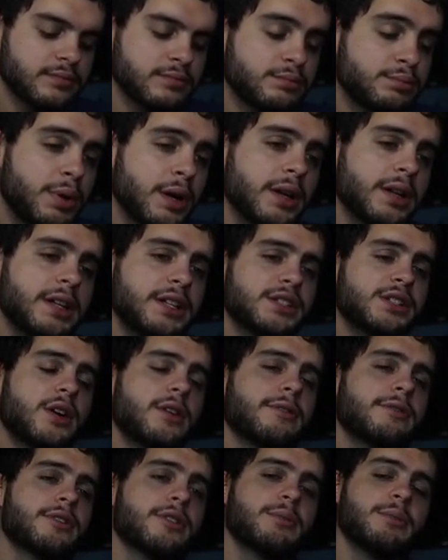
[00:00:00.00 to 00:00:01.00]
But he's
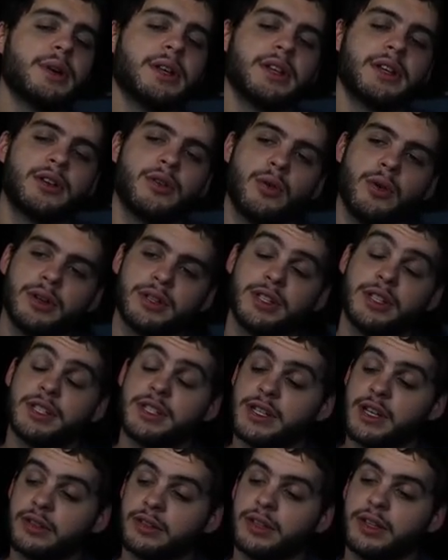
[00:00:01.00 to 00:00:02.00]
going for a million coins he's
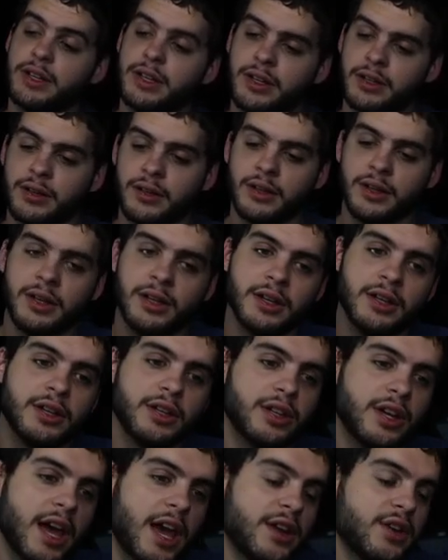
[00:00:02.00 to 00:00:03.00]
an LTD.
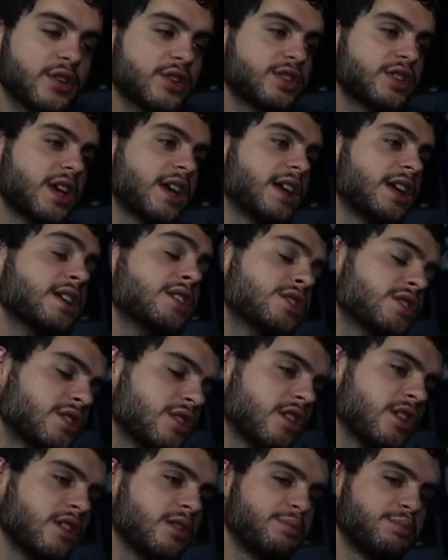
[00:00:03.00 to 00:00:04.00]
And you're saying he's
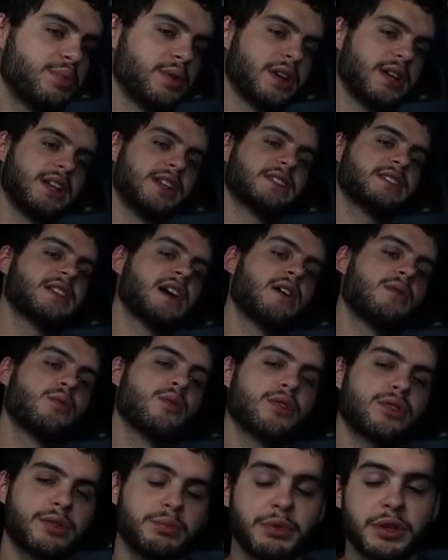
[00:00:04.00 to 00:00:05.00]
good, but he's not
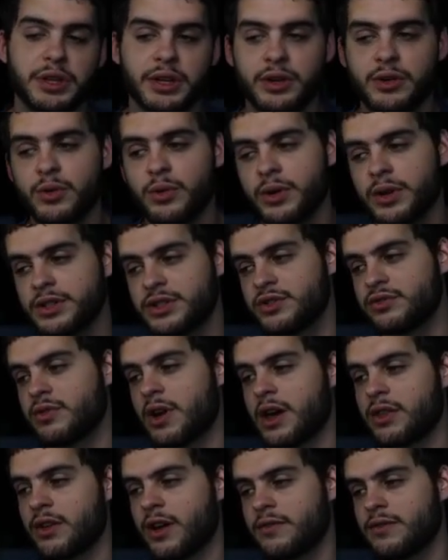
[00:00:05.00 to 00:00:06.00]
worth a million coins. You'd
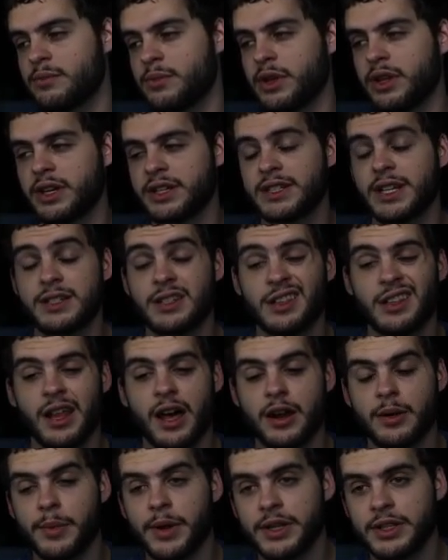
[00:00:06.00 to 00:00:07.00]
rather have the million because that's a
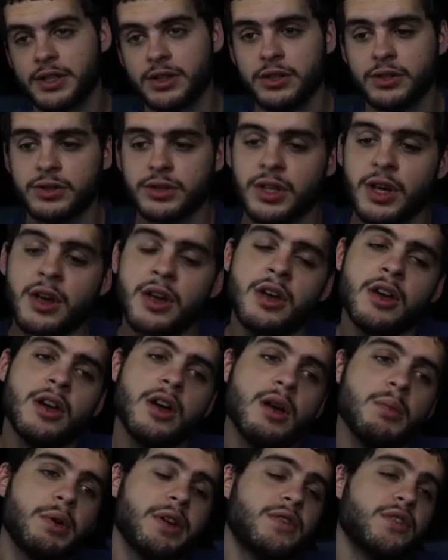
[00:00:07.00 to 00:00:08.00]
lot of money to lose.
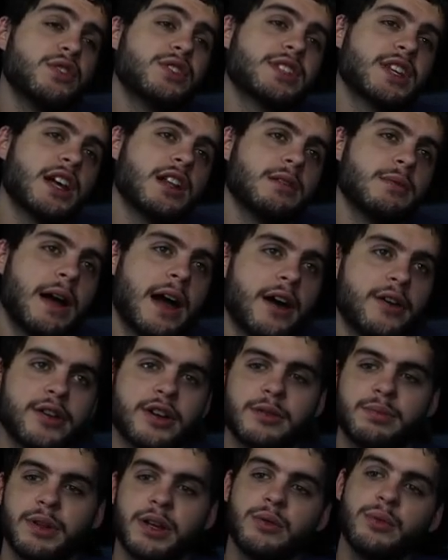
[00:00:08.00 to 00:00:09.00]
But if you sell him, how are you
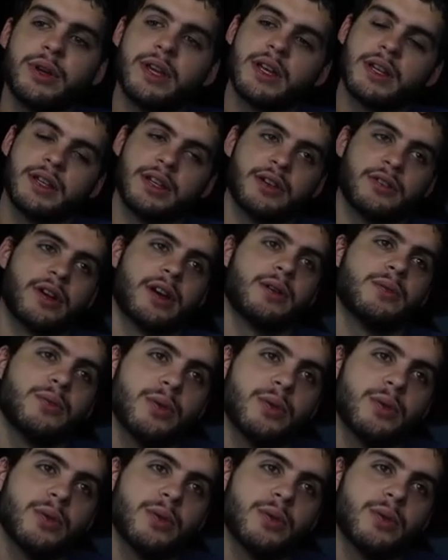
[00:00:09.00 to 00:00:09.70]
going to play weekend league, right?